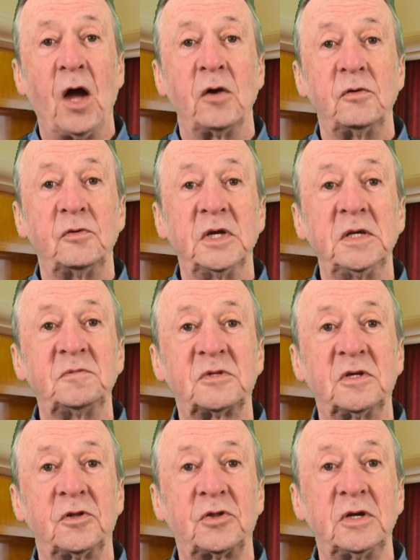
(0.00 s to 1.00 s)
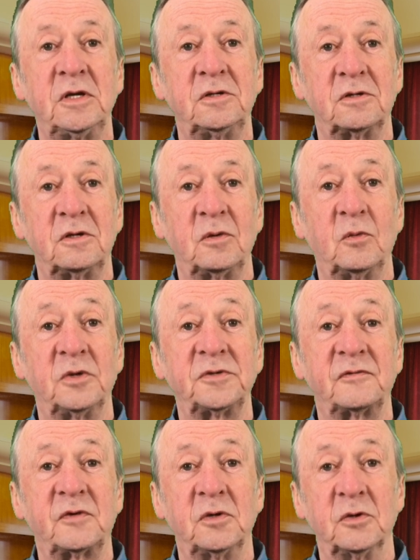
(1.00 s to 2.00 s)
Reims Cathedral was,
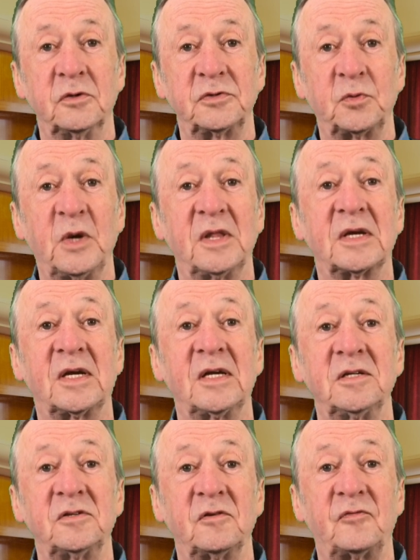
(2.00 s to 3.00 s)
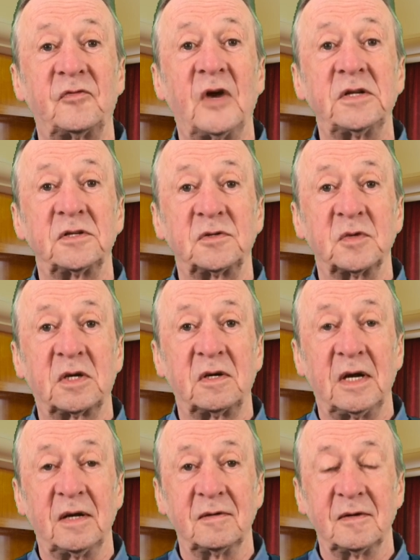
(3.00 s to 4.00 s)
of course, where the kings of France were
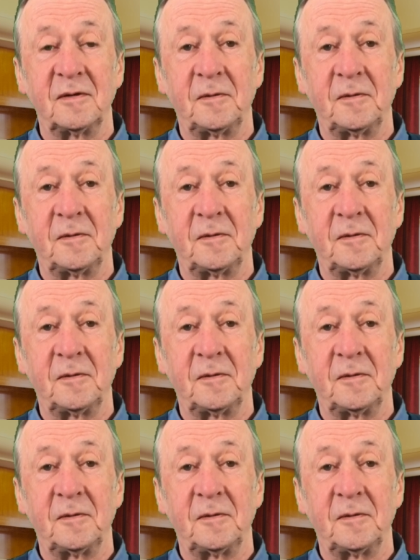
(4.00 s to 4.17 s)
crowned.